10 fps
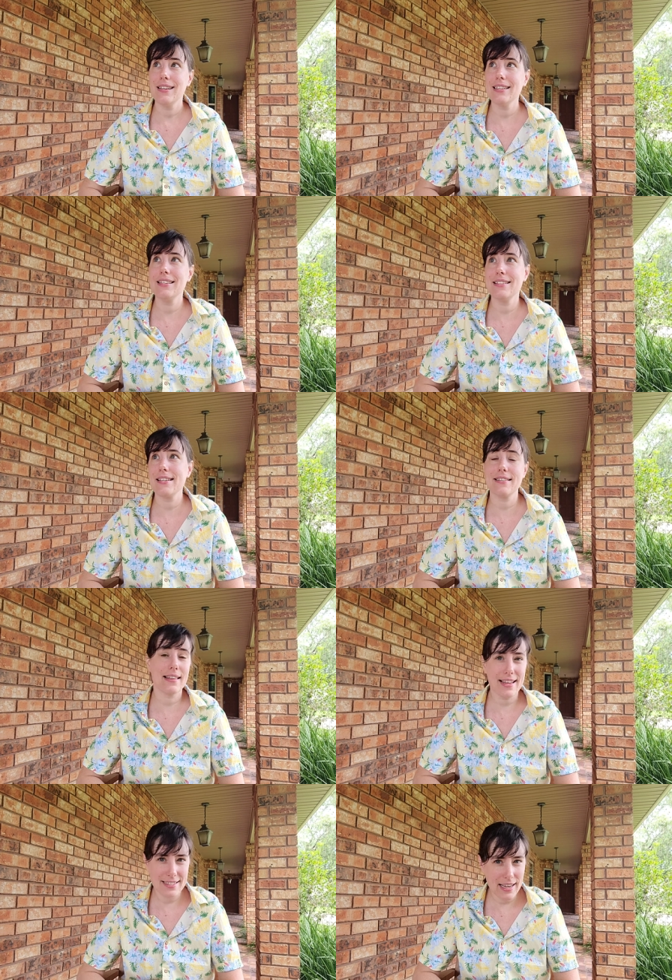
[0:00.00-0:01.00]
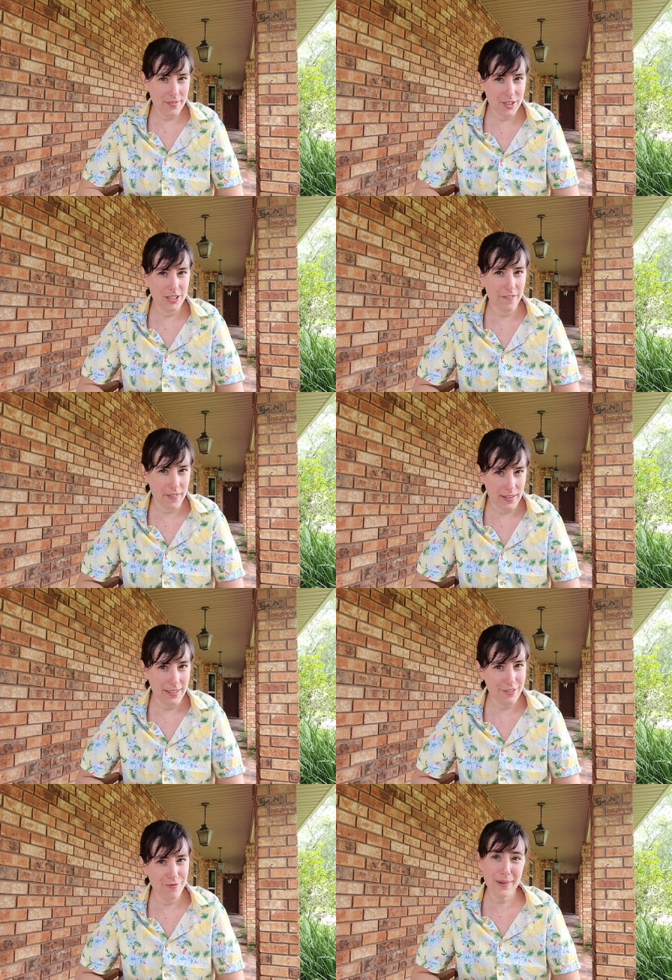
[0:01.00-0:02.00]
not that that's ever
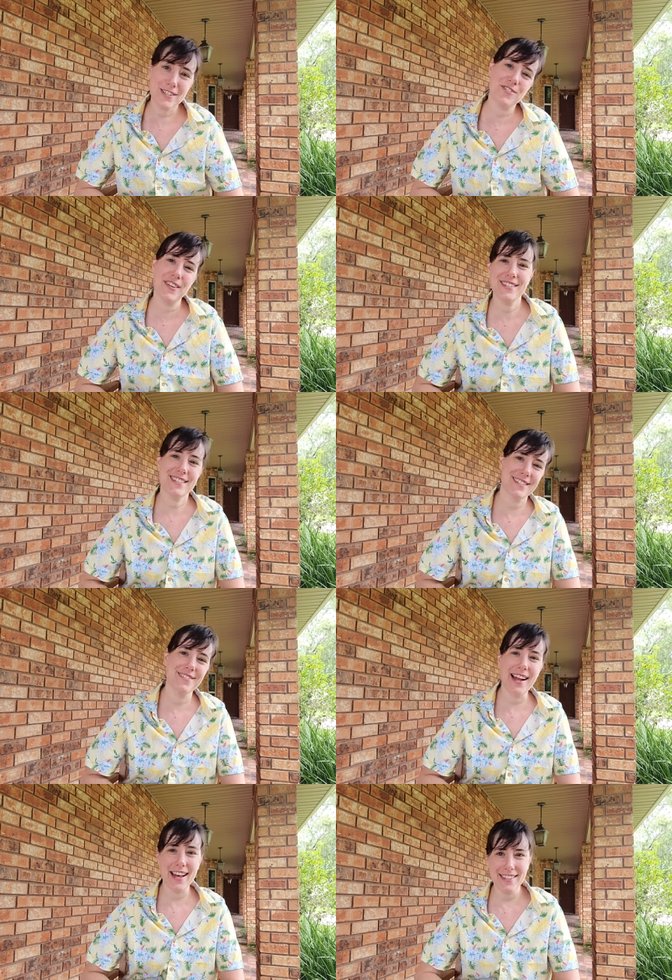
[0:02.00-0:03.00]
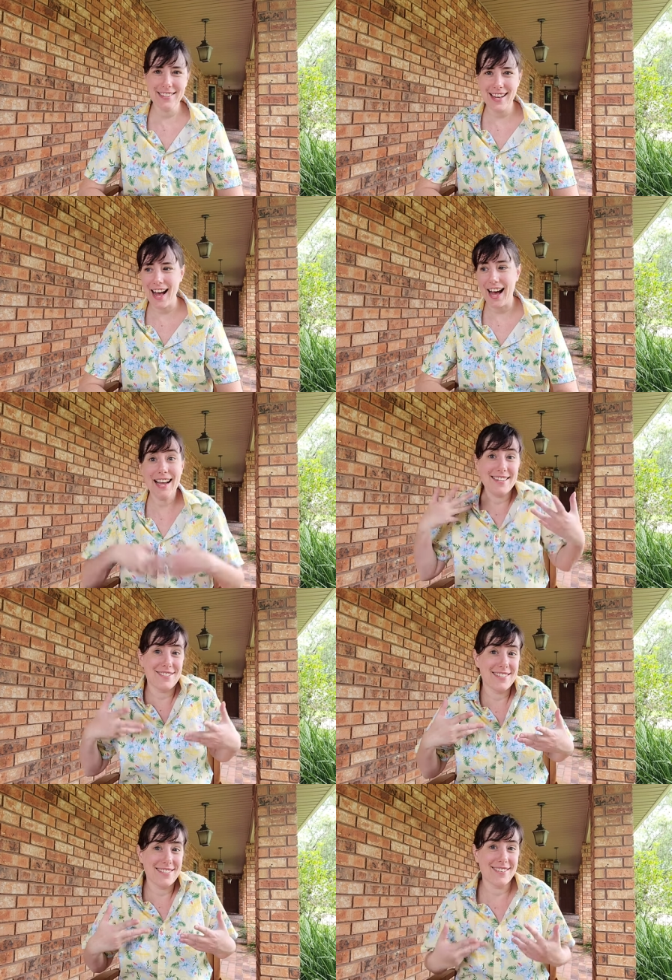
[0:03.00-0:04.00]
definitive, but it's fun to do and I
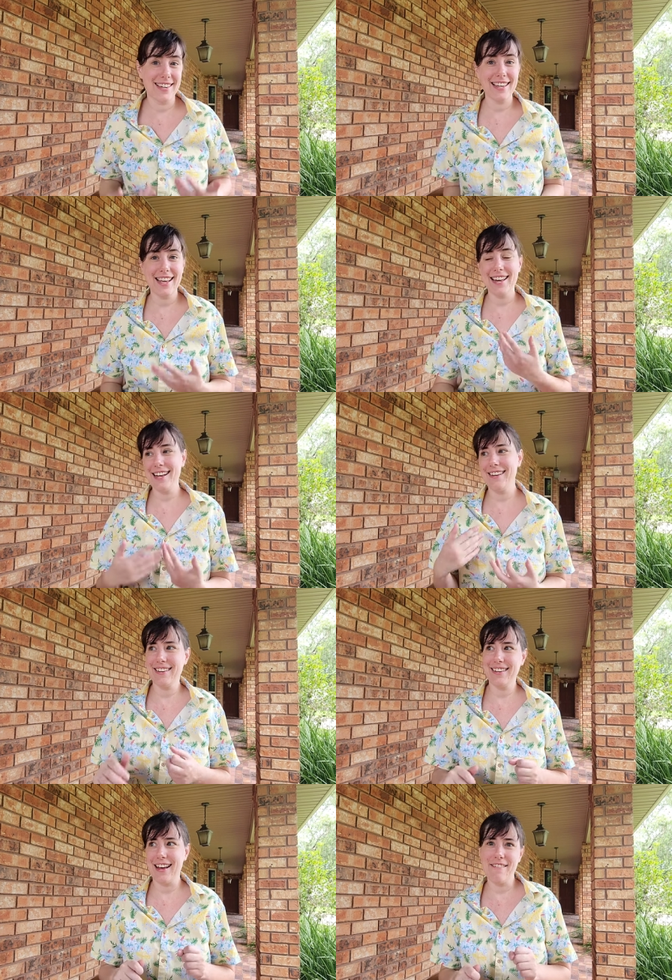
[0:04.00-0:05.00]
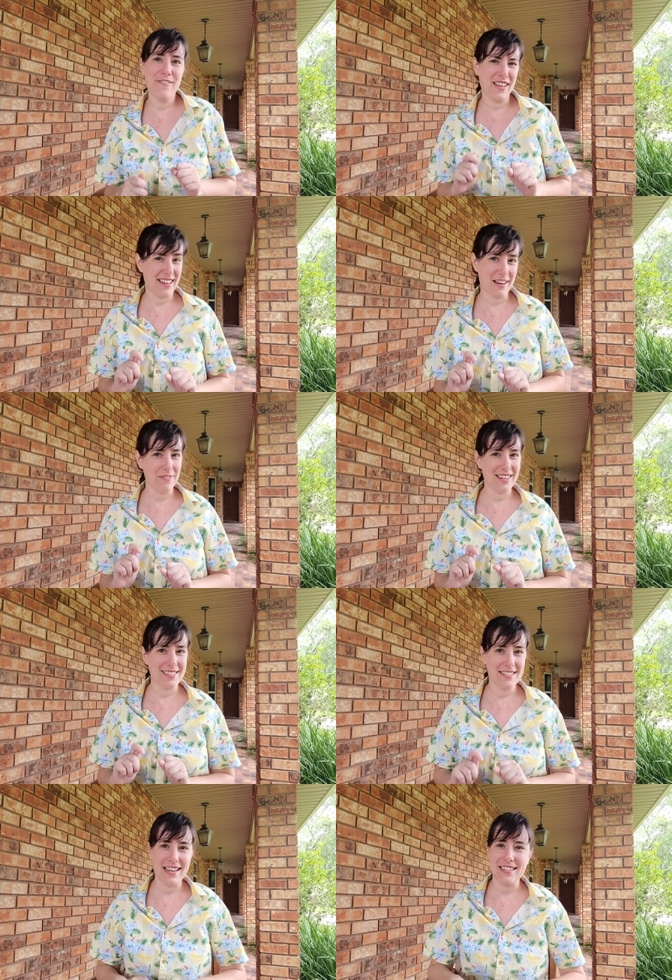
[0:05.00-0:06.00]
enjoy doing it, and I feel like I'm
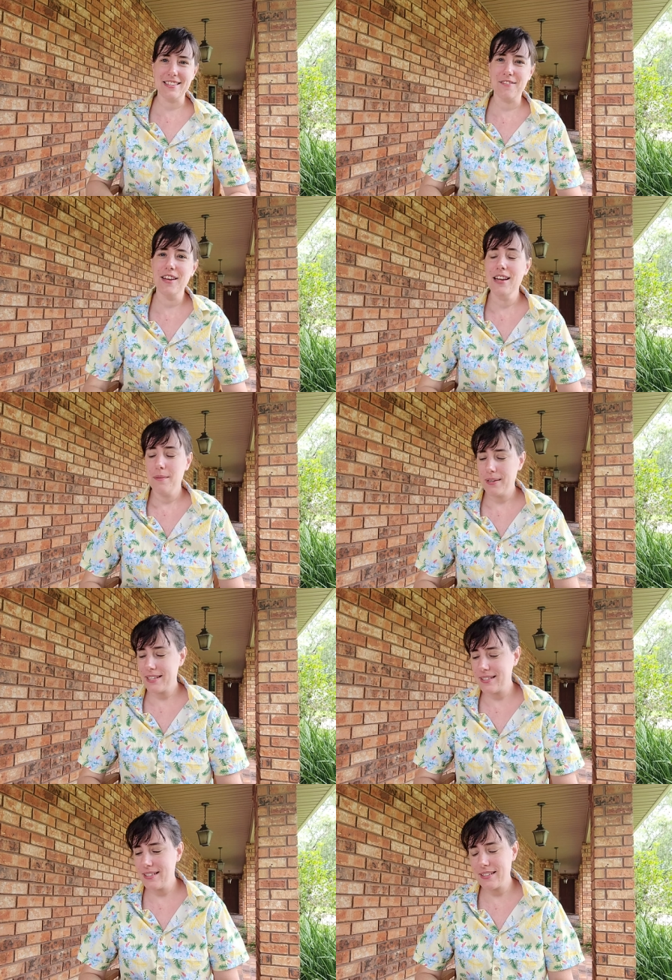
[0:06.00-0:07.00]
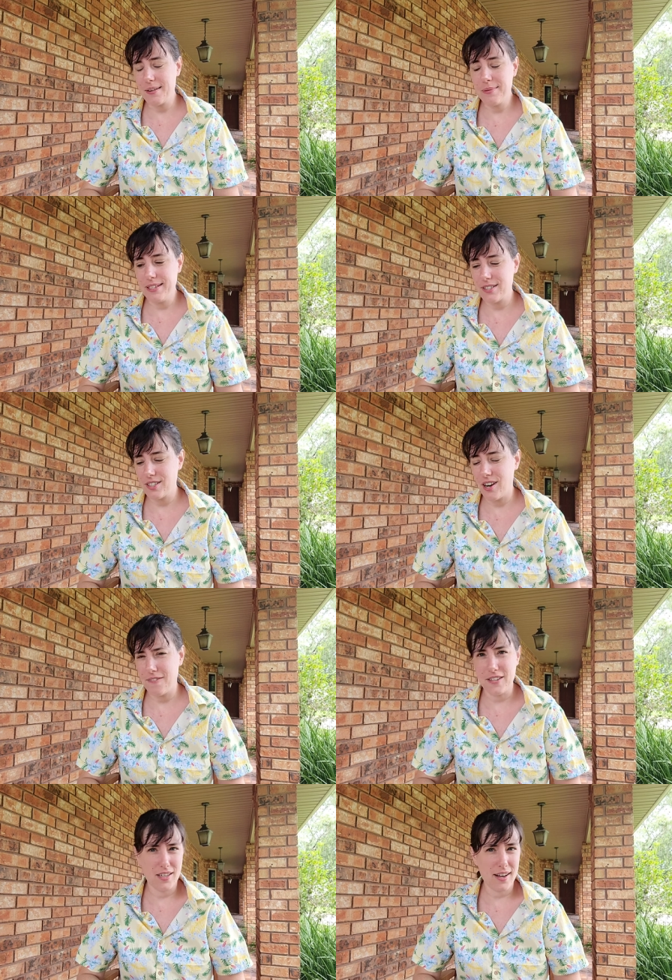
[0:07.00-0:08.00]
playing detective because these companies are
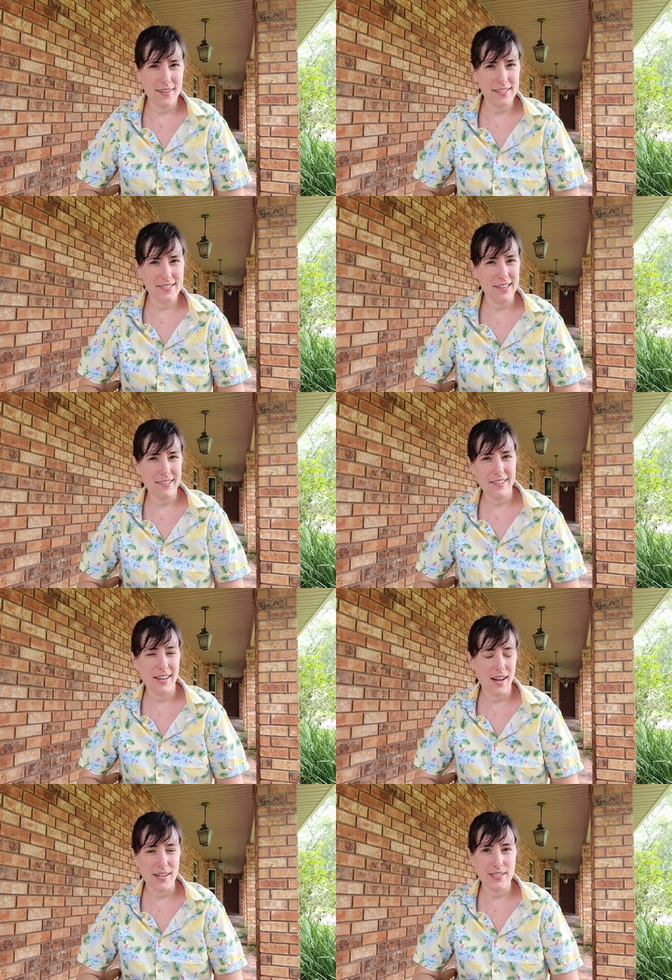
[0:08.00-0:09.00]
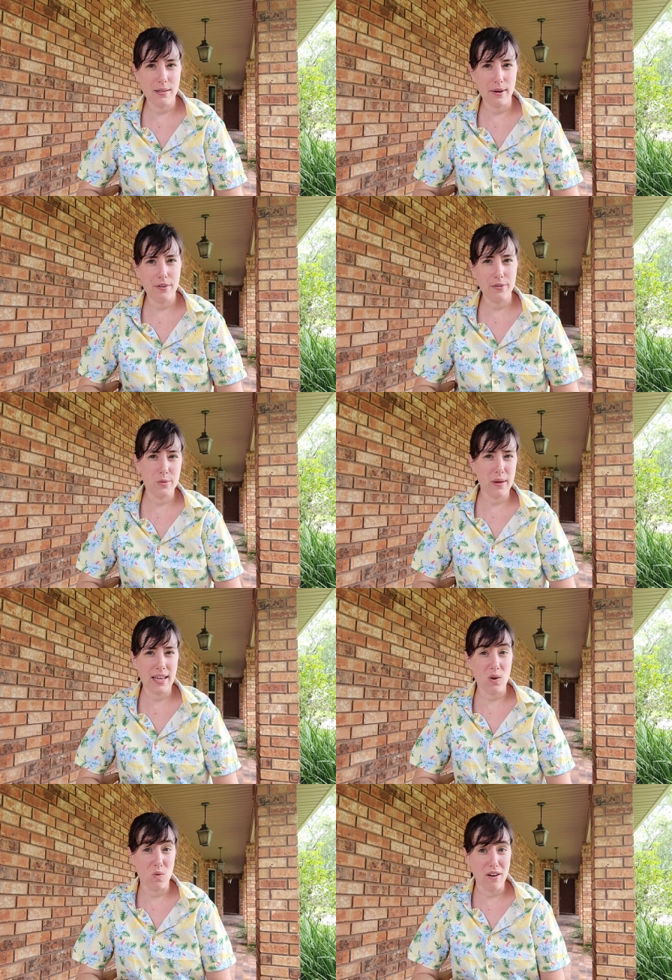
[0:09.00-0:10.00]
often not entirely honest about who's
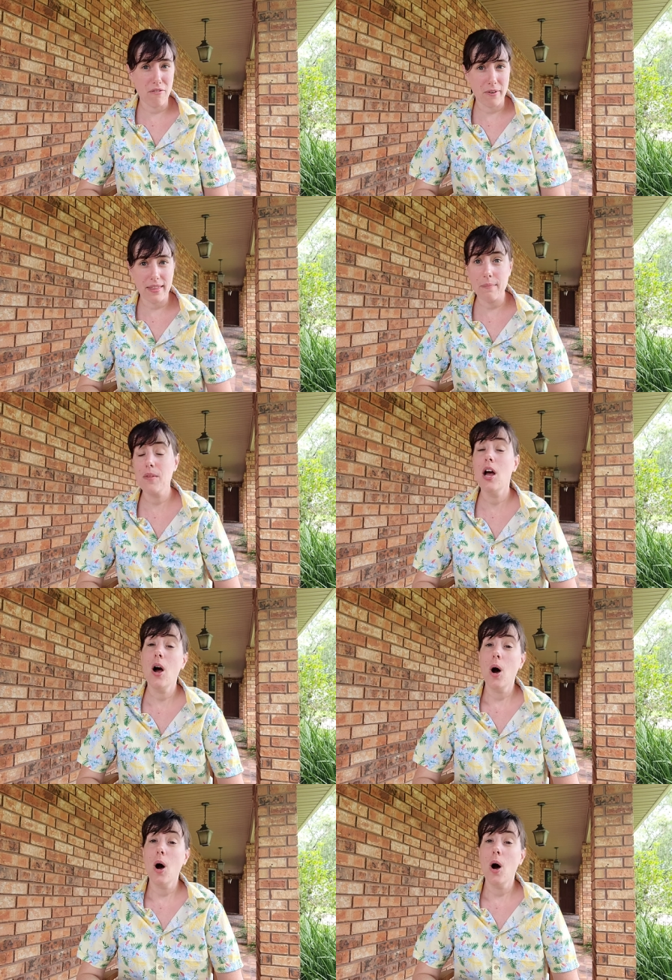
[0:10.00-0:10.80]
making what for them.